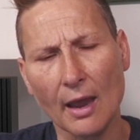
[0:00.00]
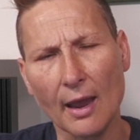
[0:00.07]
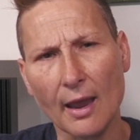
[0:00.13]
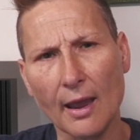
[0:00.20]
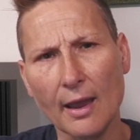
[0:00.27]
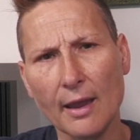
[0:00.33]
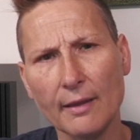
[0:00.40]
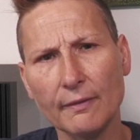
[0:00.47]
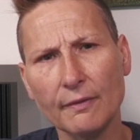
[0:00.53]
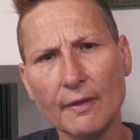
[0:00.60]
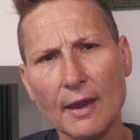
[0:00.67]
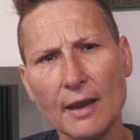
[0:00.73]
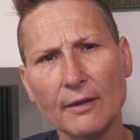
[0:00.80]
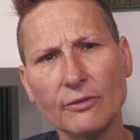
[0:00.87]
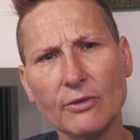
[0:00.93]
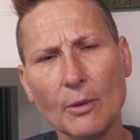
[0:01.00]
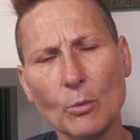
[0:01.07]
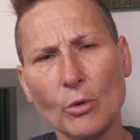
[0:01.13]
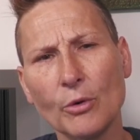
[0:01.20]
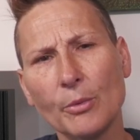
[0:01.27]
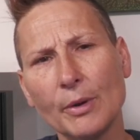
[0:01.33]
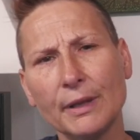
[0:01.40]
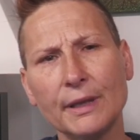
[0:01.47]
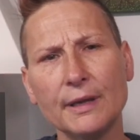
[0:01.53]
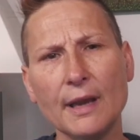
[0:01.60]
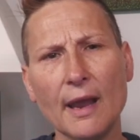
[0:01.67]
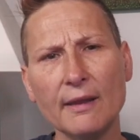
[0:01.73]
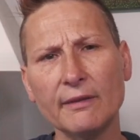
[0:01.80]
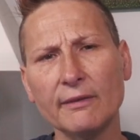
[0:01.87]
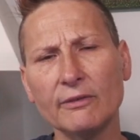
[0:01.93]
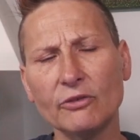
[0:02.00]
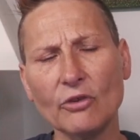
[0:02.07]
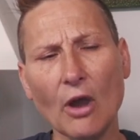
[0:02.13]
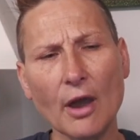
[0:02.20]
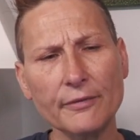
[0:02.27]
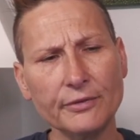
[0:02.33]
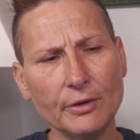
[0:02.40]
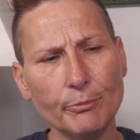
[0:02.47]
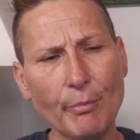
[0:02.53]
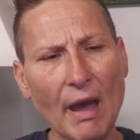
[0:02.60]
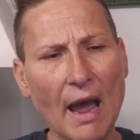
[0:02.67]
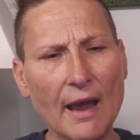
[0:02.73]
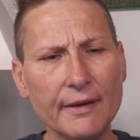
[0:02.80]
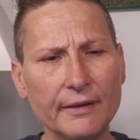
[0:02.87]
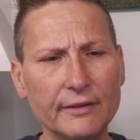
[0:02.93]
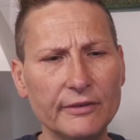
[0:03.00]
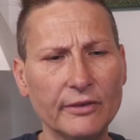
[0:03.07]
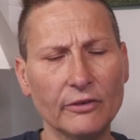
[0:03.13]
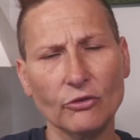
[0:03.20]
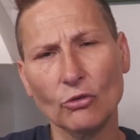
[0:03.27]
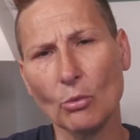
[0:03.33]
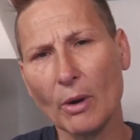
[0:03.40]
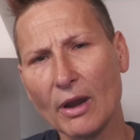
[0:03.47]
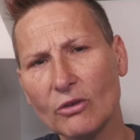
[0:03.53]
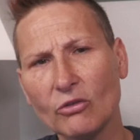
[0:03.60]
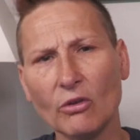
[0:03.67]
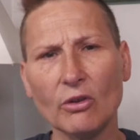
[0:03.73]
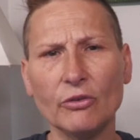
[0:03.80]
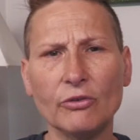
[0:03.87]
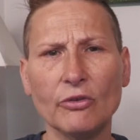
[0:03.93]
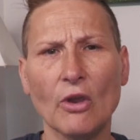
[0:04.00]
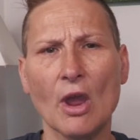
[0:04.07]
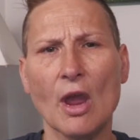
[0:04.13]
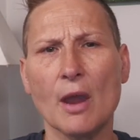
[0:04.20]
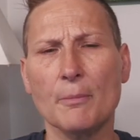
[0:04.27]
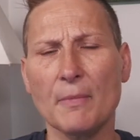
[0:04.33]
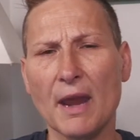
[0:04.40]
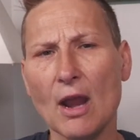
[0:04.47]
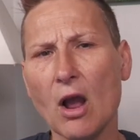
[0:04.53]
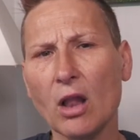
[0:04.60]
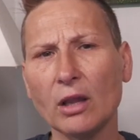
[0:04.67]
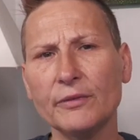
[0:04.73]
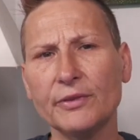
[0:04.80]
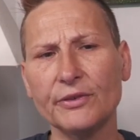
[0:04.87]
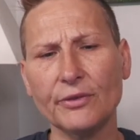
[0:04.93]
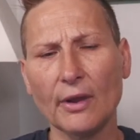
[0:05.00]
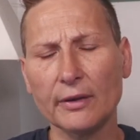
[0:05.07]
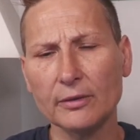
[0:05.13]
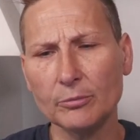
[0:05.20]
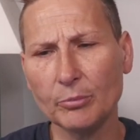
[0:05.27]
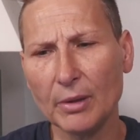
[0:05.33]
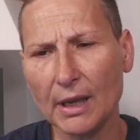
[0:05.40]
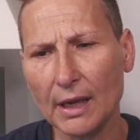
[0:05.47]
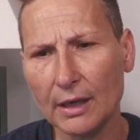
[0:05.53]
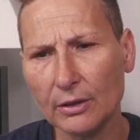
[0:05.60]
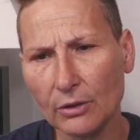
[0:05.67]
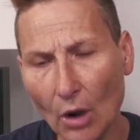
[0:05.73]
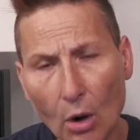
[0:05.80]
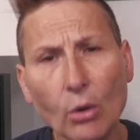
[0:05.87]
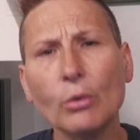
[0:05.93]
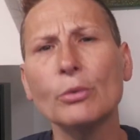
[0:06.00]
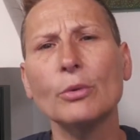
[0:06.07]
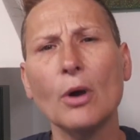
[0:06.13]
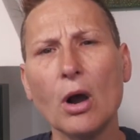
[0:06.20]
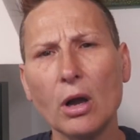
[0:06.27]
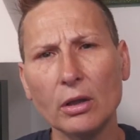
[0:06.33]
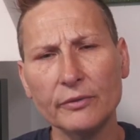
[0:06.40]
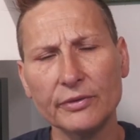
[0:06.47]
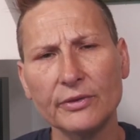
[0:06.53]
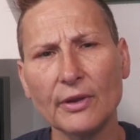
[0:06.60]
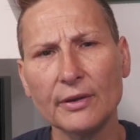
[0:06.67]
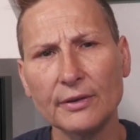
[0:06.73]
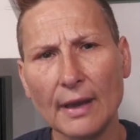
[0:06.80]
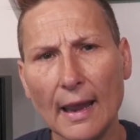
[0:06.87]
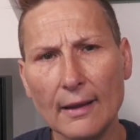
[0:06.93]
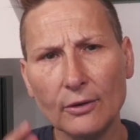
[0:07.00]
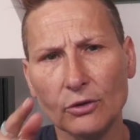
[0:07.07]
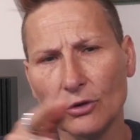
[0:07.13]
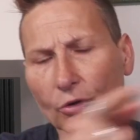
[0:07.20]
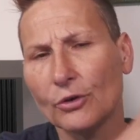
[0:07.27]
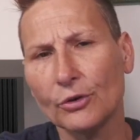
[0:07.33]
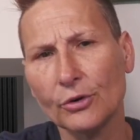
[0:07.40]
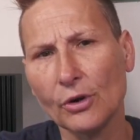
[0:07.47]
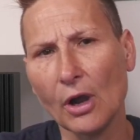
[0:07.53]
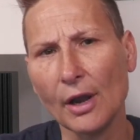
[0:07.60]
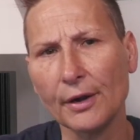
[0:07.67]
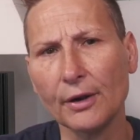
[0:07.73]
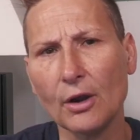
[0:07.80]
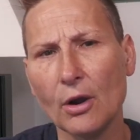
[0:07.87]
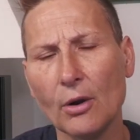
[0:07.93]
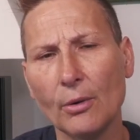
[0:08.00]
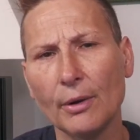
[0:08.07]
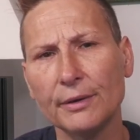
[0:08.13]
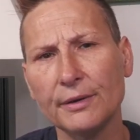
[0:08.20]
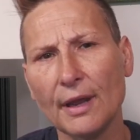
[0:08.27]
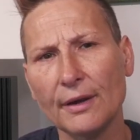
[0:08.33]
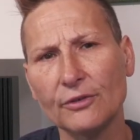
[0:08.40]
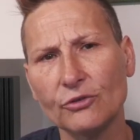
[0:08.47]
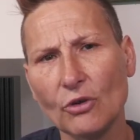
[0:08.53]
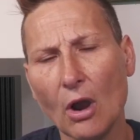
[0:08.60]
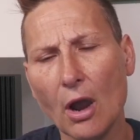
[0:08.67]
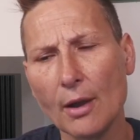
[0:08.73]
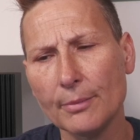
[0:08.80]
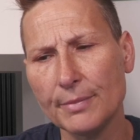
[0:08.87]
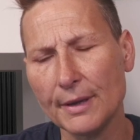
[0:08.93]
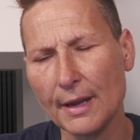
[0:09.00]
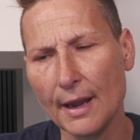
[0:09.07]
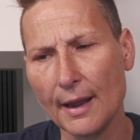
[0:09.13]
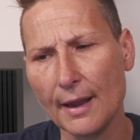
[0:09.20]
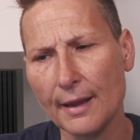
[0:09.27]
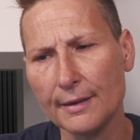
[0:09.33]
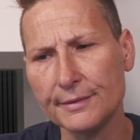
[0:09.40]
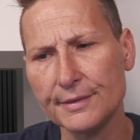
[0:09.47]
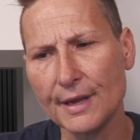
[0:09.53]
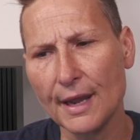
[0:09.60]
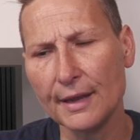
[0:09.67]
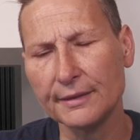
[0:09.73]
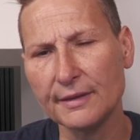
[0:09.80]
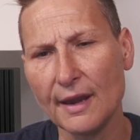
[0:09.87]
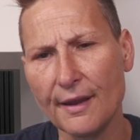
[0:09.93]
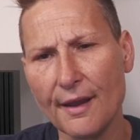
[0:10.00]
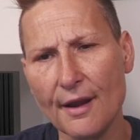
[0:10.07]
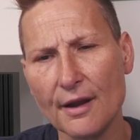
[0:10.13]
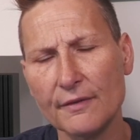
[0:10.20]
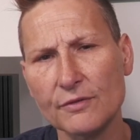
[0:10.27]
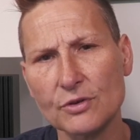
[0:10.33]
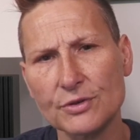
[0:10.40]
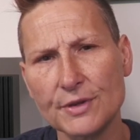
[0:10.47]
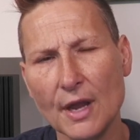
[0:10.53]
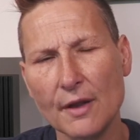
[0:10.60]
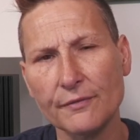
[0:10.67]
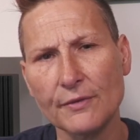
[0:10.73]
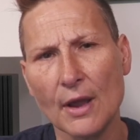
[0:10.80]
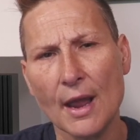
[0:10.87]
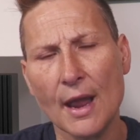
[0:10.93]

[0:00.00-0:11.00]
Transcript: And things that were really nice and soft and padded situations may all of a sudden be no, all of a sudden now you're gotta go and get a job and uh, take care of yourself.